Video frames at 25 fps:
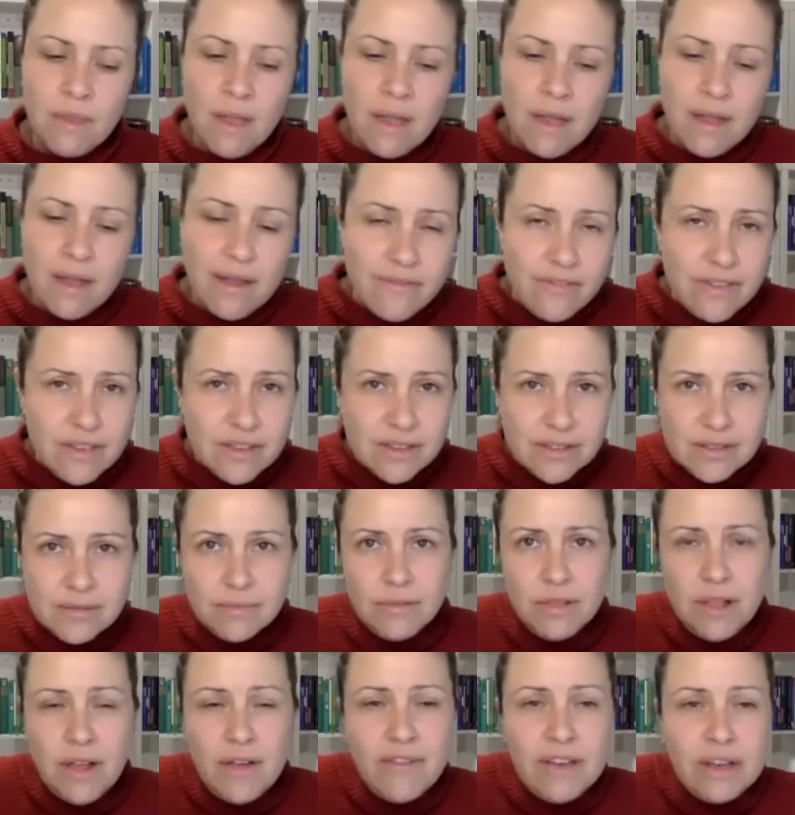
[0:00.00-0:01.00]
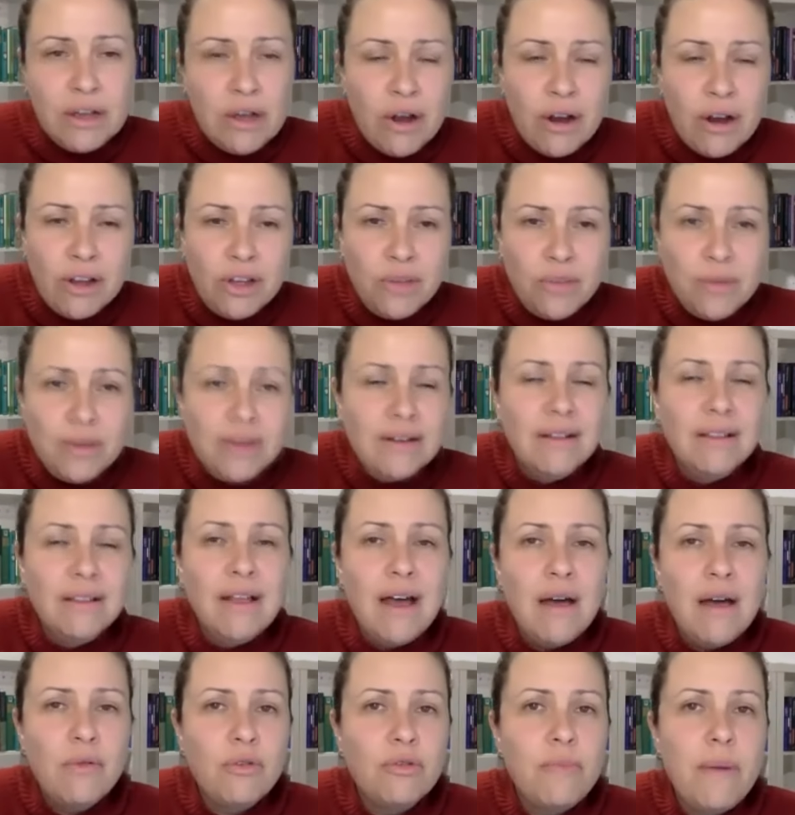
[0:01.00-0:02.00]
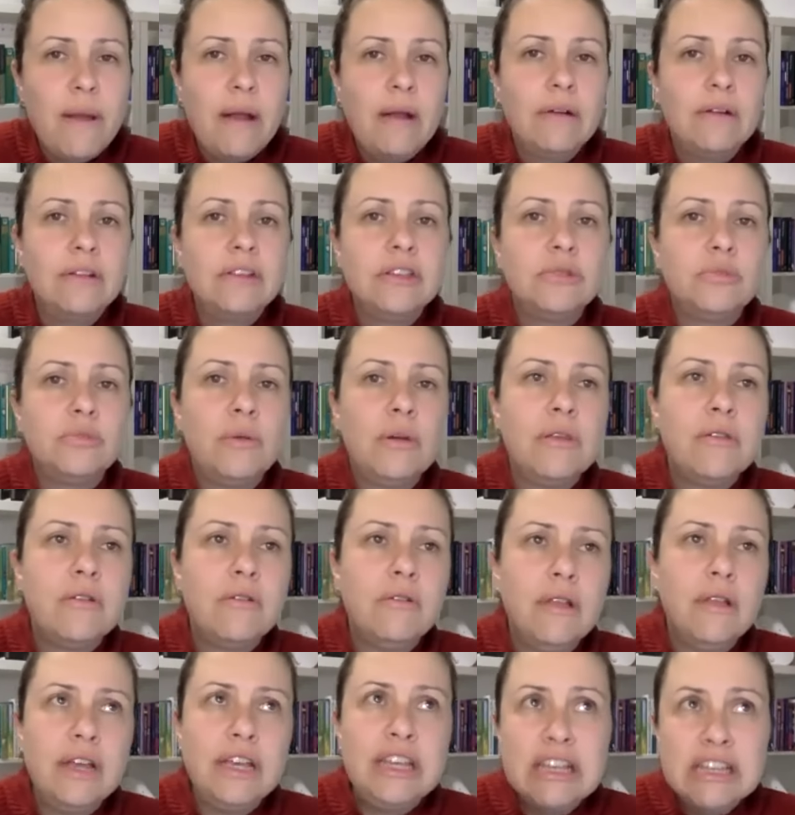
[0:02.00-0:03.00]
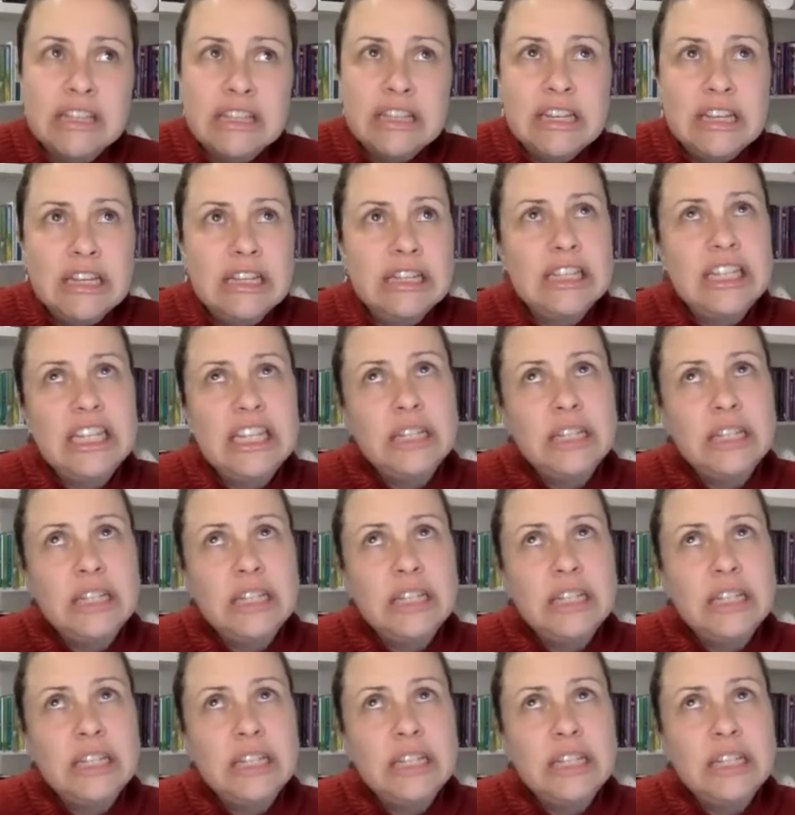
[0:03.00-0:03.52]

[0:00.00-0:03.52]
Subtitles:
I have this loving argument a lot with parents where they're like, yes, it is.